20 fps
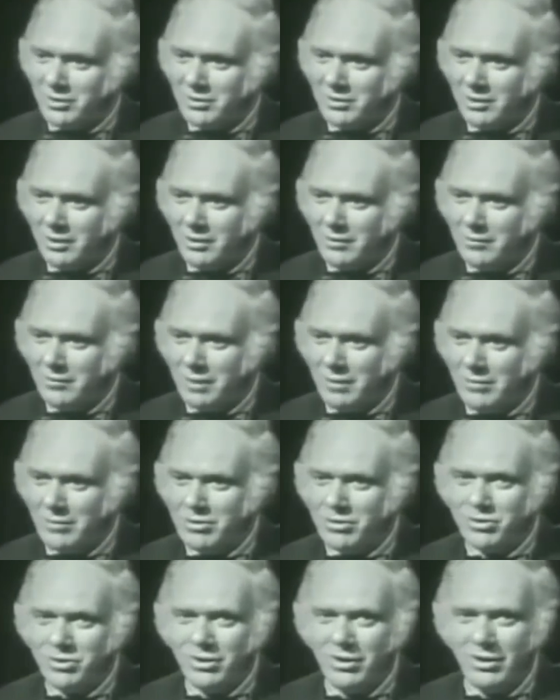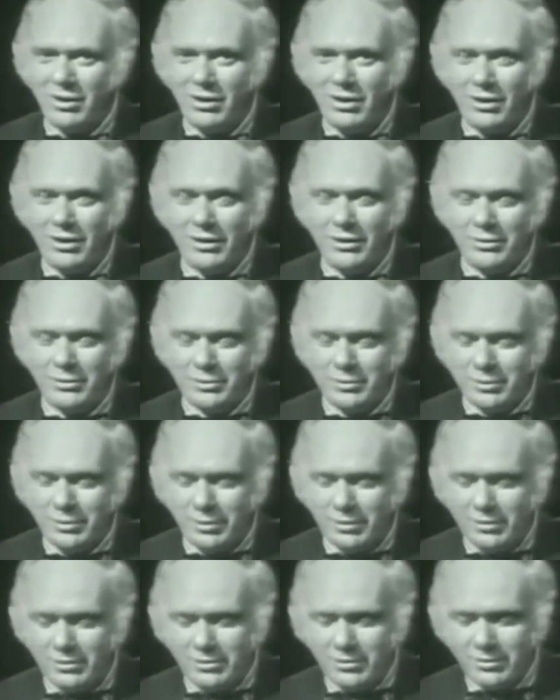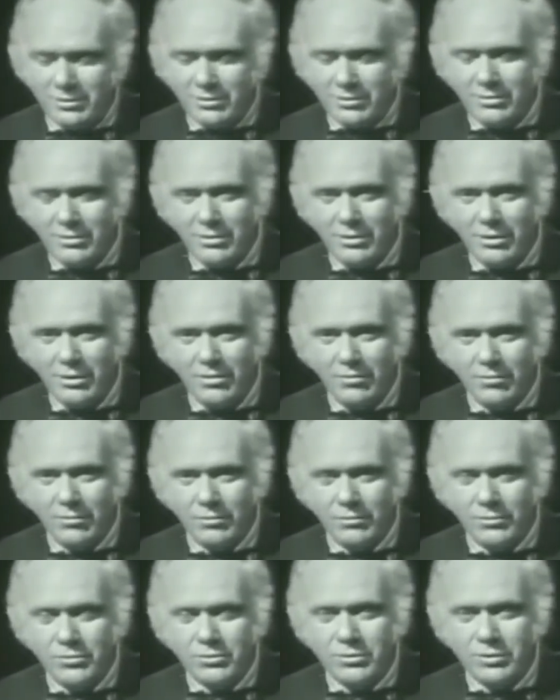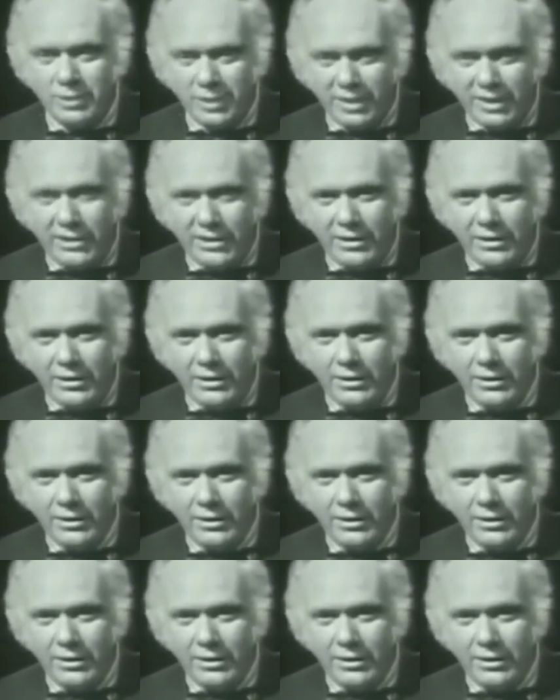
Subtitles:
I must tell the audience that Bruce Lee